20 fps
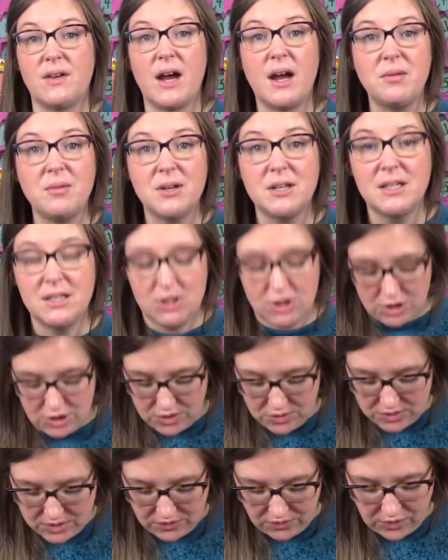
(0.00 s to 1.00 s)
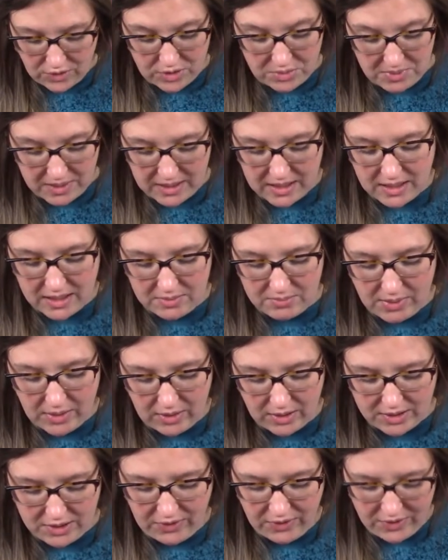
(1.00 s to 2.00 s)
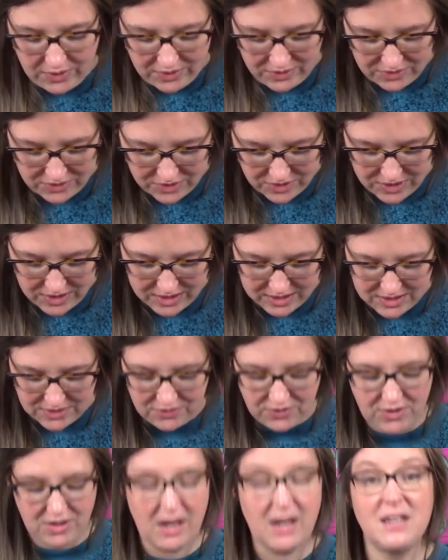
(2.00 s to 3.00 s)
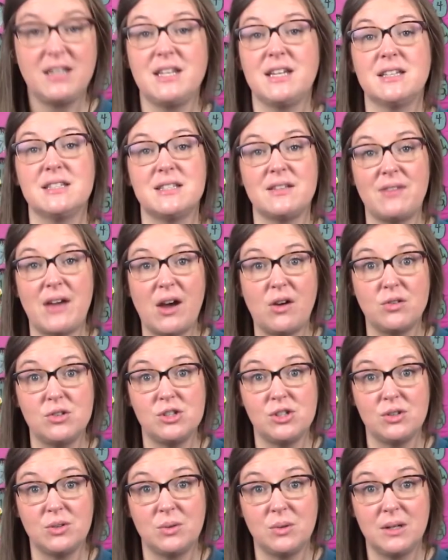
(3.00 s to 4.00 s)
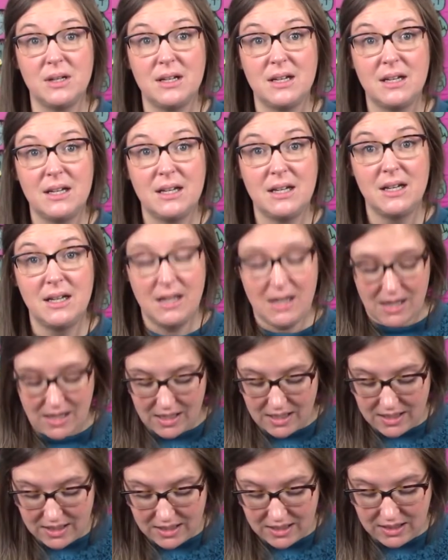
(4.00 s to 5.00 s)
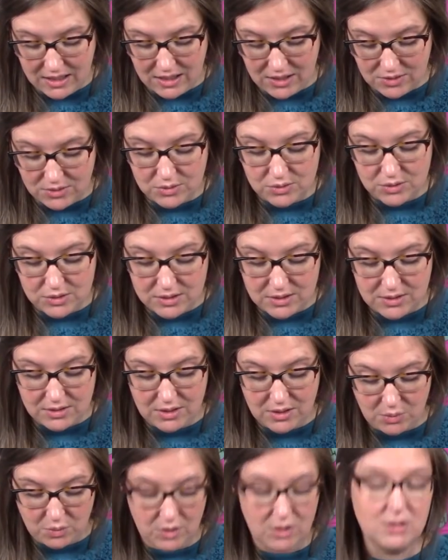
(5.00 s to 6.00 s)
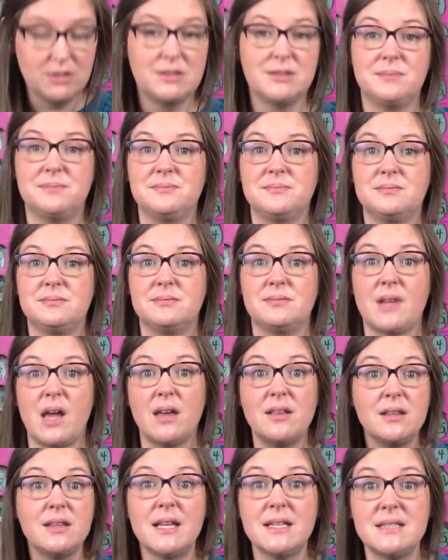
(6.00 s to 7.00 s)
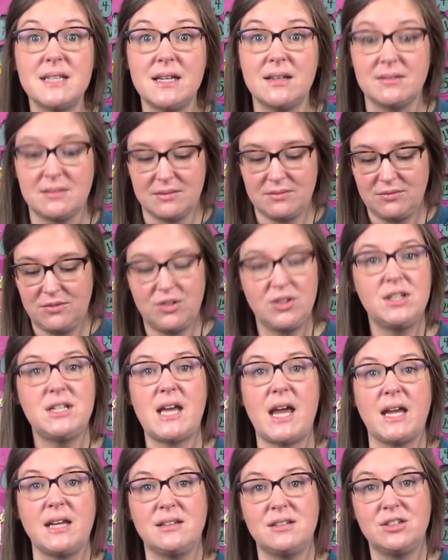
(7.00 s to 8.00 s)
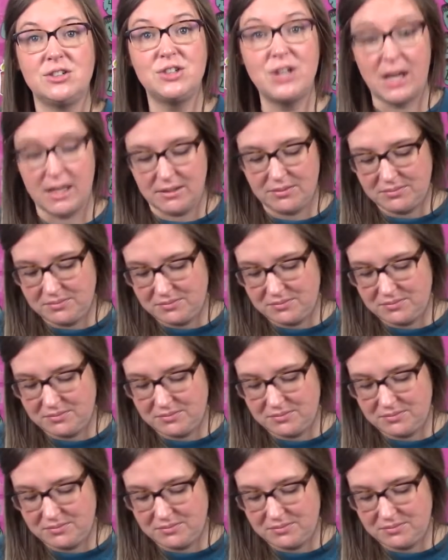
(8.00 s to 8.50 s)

I really just use it for the beginning part, for the different ideas of how to uh, use the words. And then that's it for the day. You're done.